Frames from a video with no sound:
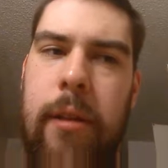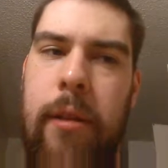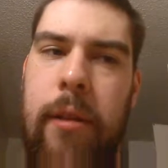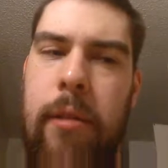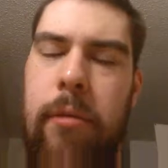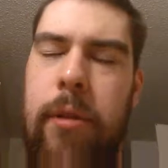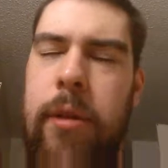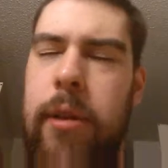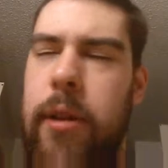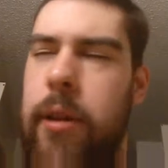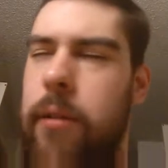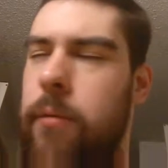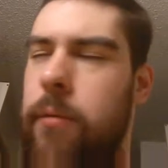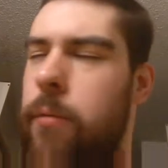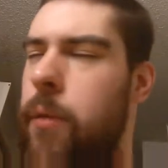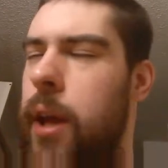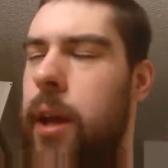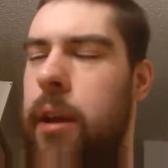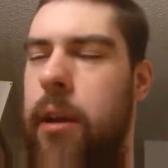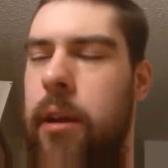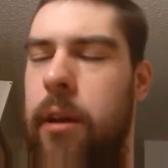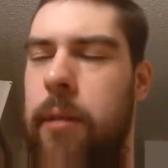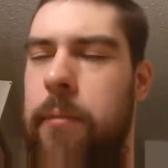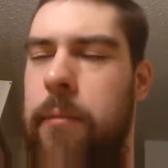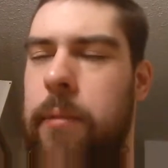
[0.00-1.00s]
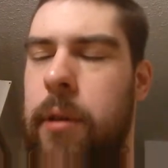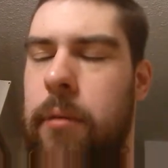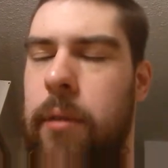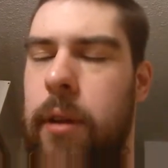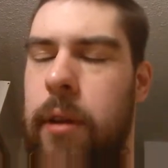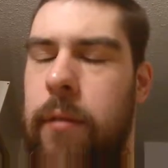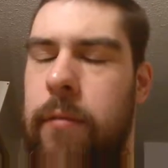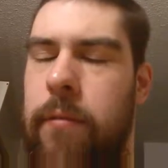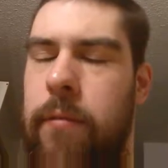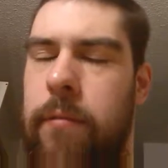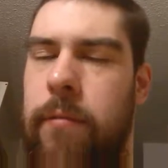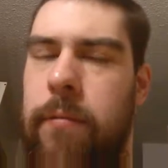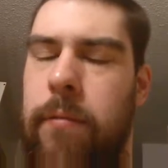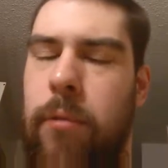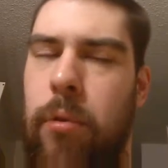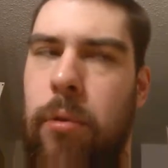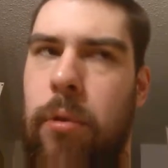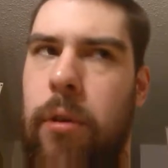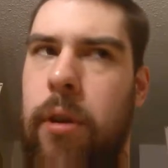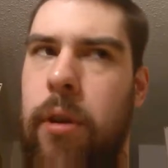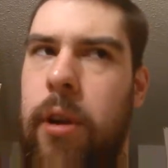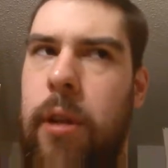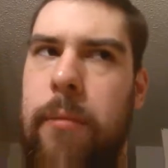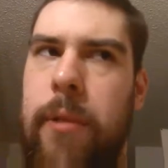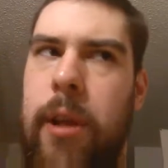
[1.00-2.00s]
Louis if we ended up going for
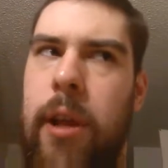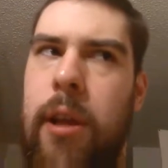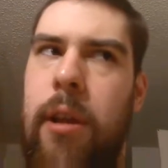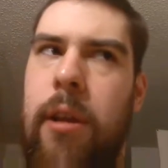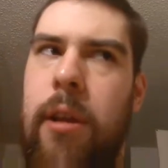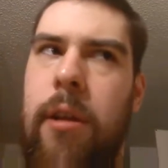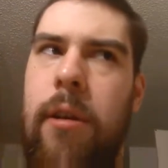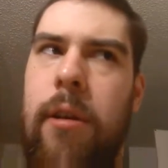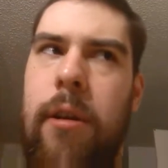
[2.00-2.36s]
something